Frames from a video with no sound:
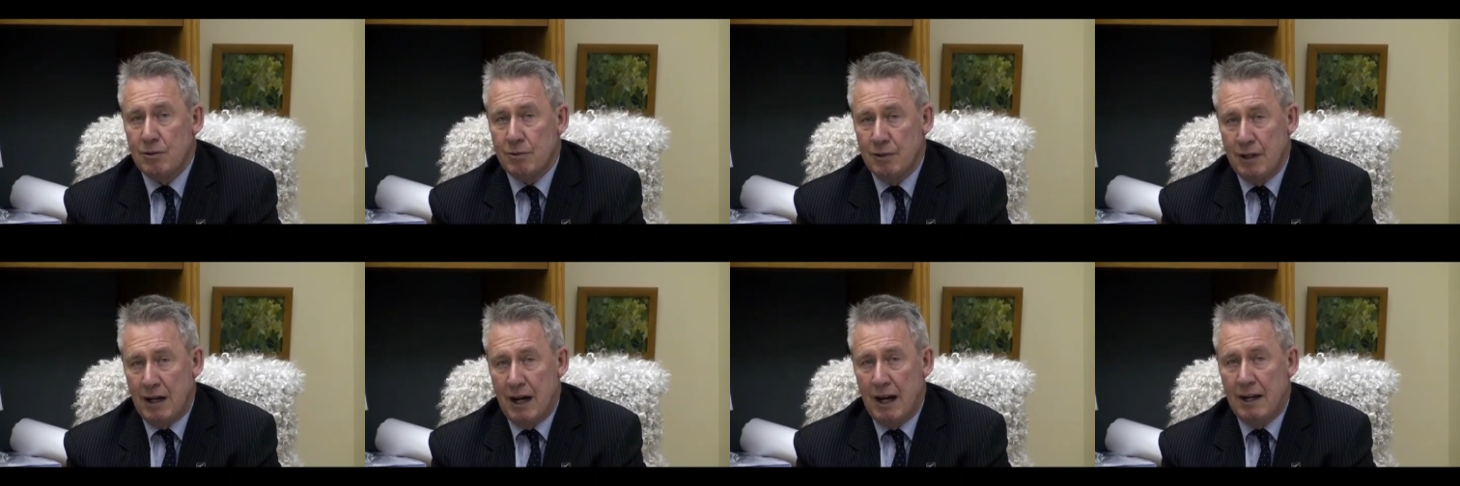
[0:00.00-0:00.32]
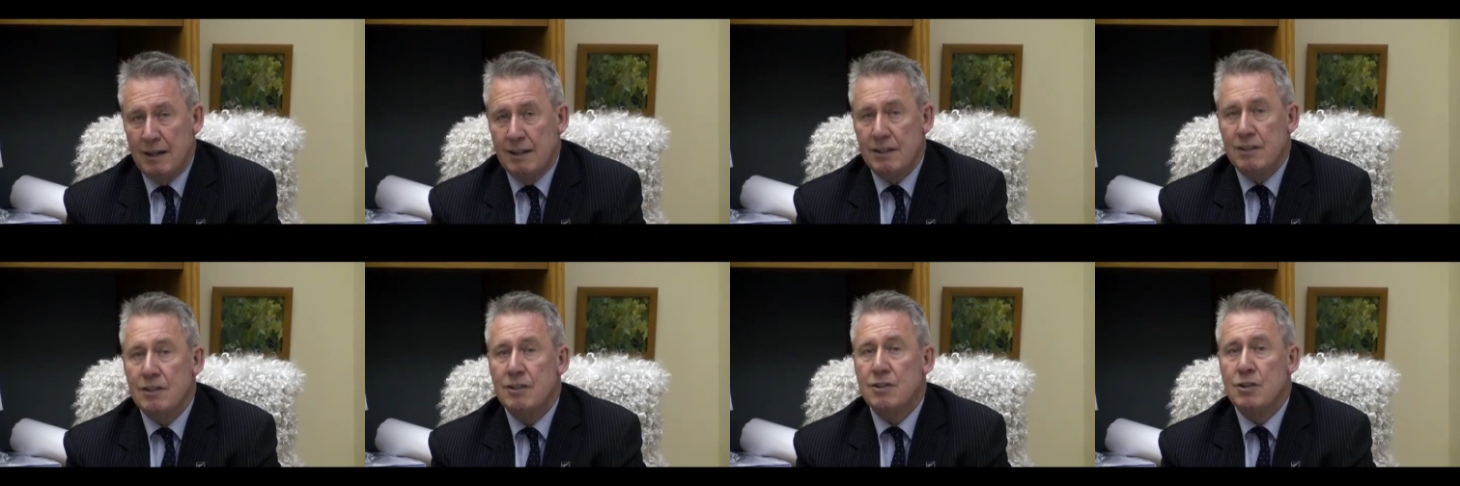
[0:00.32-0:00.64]
when
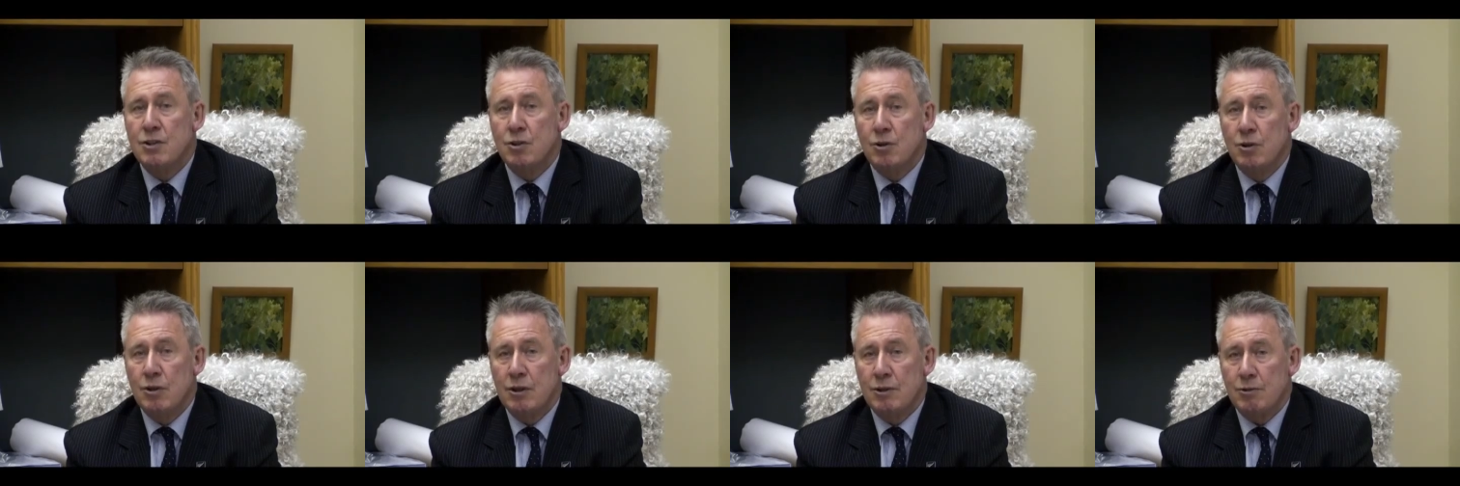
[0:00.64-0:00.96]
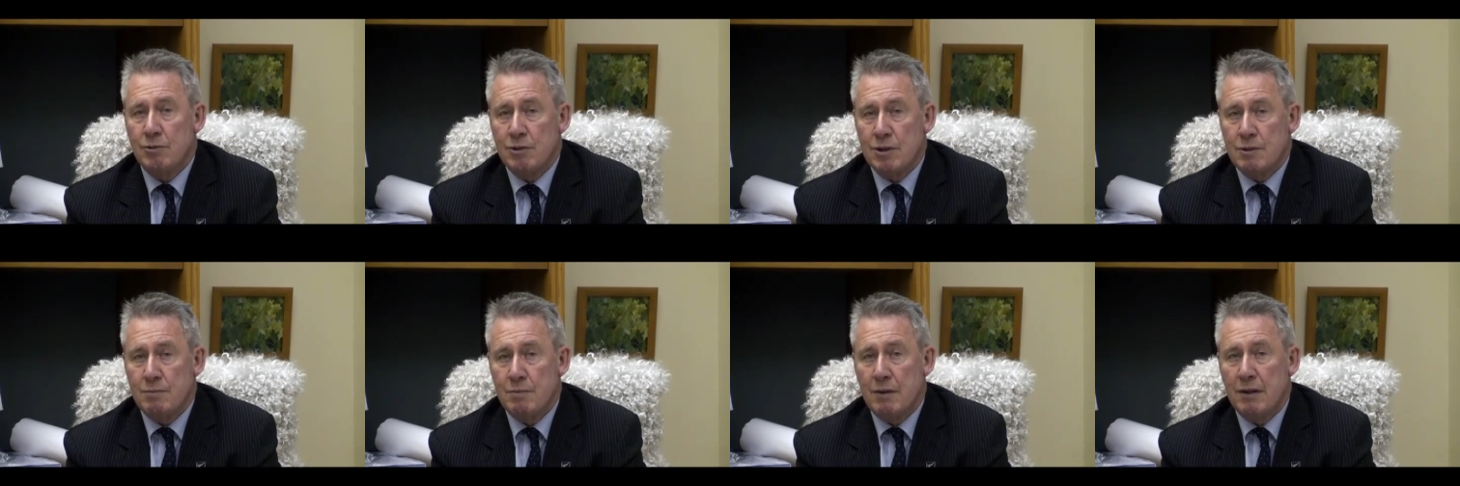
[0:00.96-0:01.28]
I saw
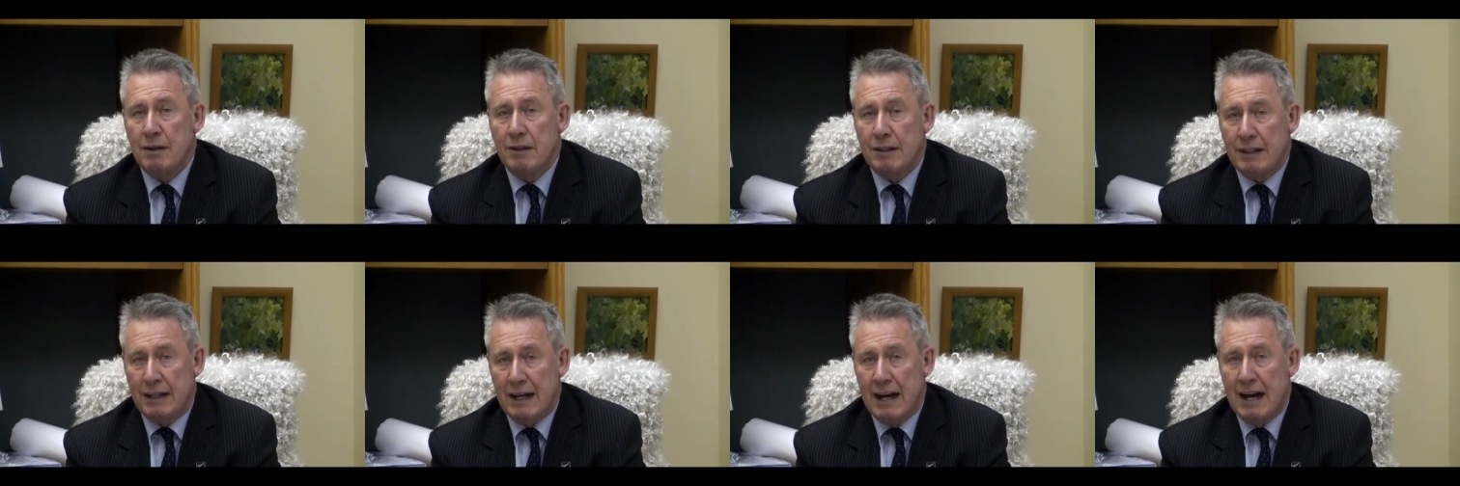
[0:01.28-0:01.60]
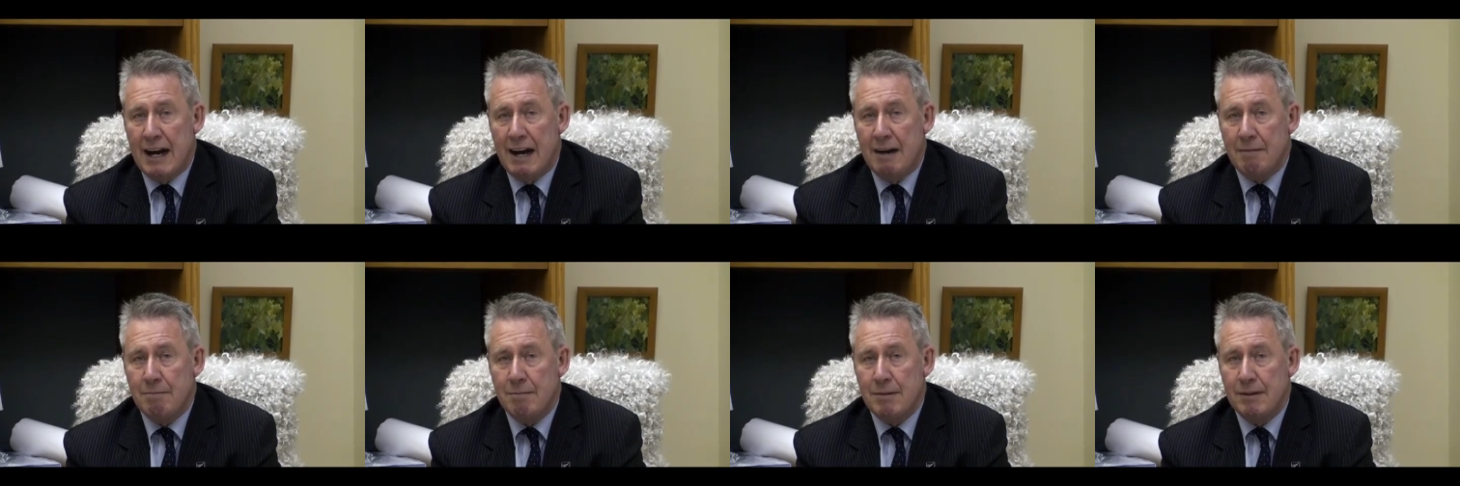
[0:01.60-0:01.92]
it was building
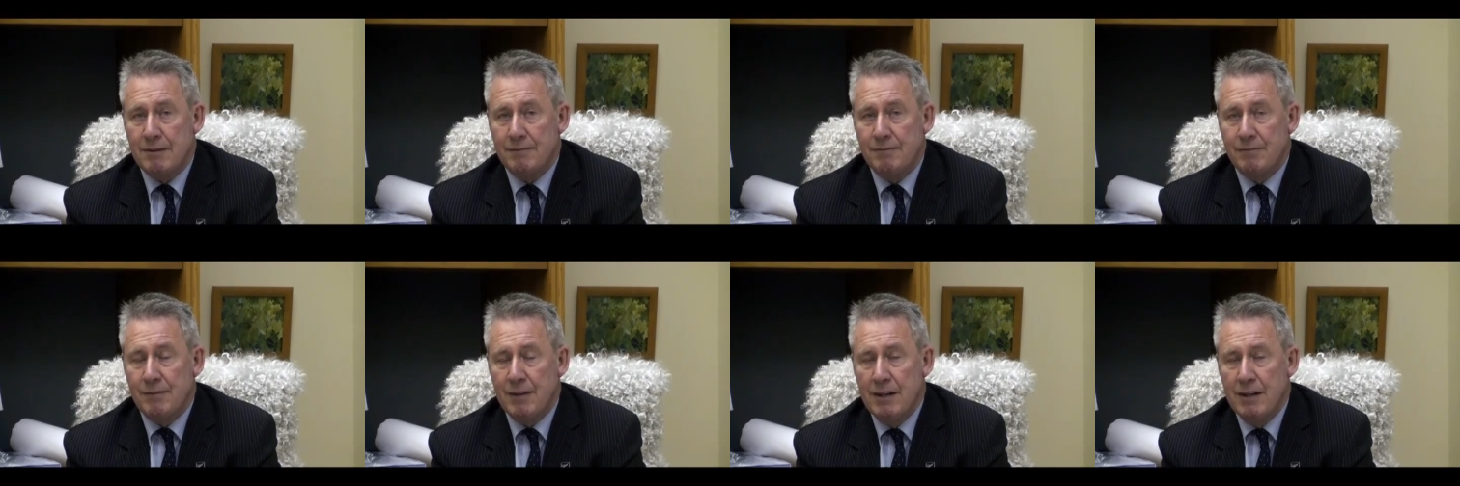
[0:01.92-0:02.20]
up.